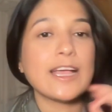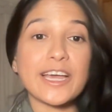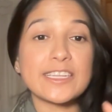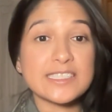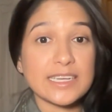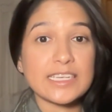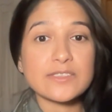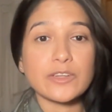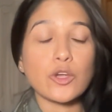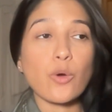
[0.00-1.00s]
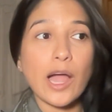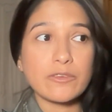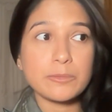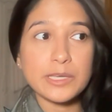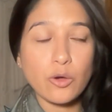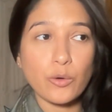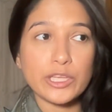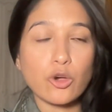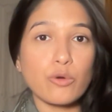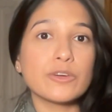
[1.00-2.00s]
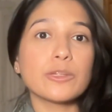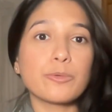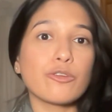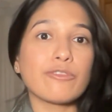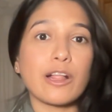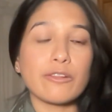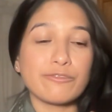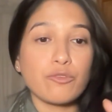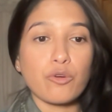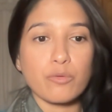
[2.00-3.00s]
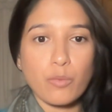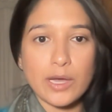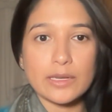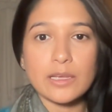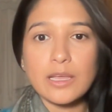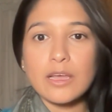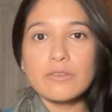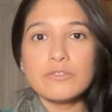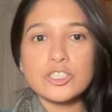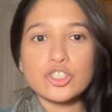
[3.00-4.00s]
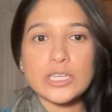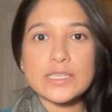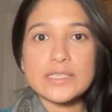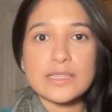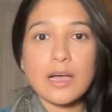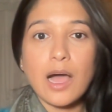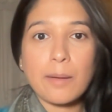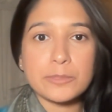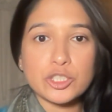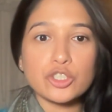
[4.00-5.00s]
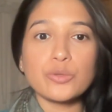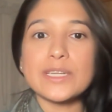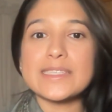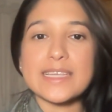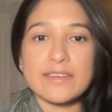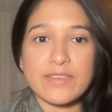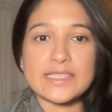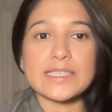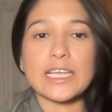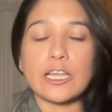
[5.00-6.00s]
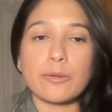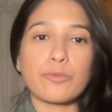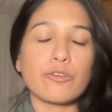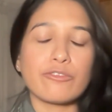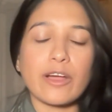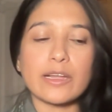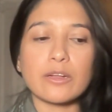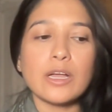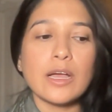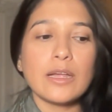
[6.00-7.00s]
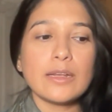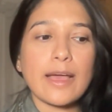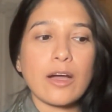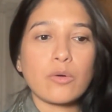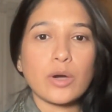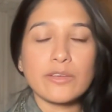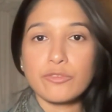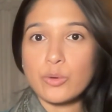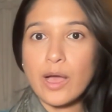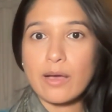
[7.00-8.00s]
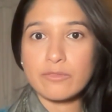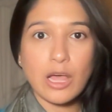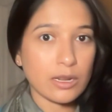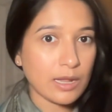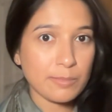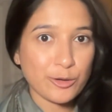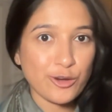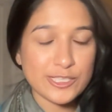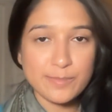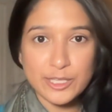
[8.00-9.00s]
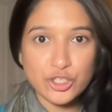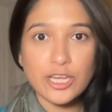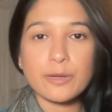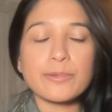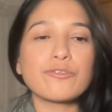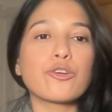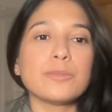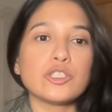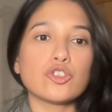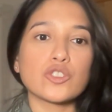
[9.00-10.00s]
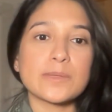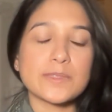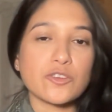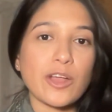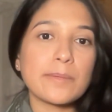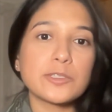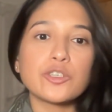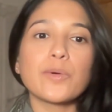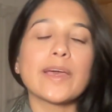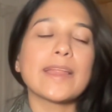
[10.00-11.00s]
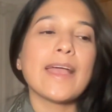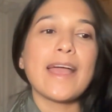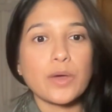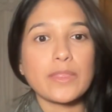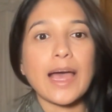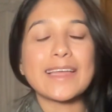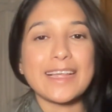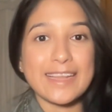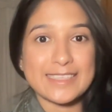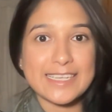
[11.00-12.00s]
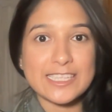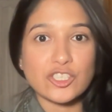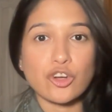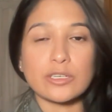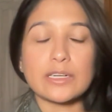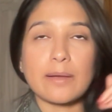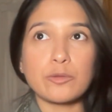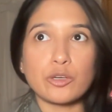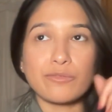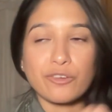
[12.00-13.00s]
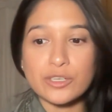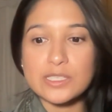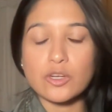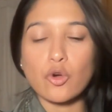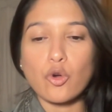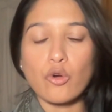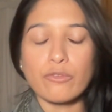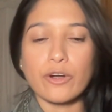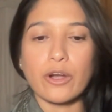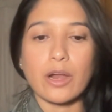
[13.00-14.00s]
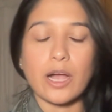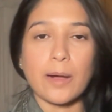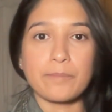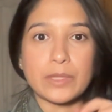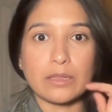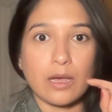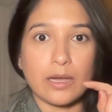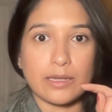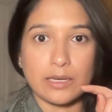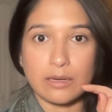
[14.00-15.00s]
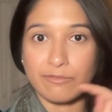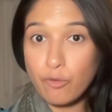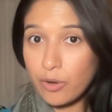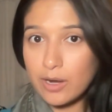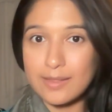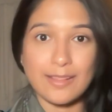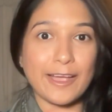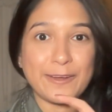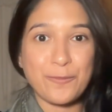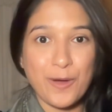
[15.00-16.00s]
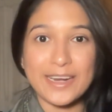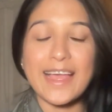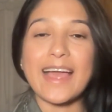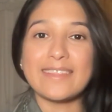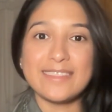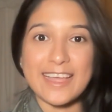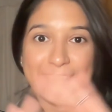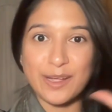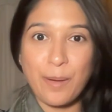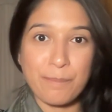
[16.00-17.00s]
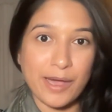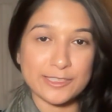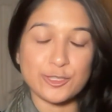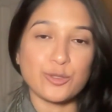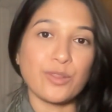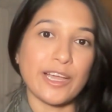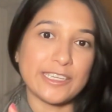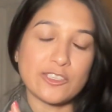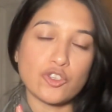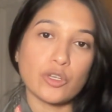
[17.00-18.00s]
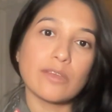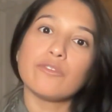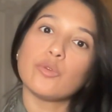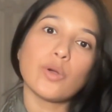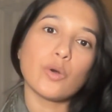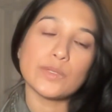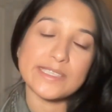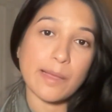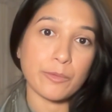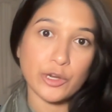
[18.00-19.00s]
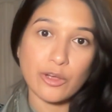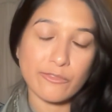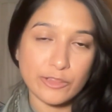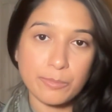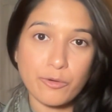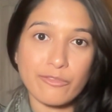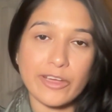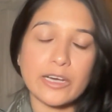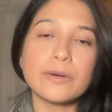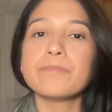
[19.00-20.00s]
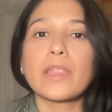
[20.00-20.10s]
And in today's video, I will be going over the profile for one, which is the Opportunist Investigator Profile. Now, if you have not come across my channel before, be sure you subscribe to it. With that, let's get started. I'm going to first go over the line 4, line 1, and then combine the two lines to give you a whole summary of the profile.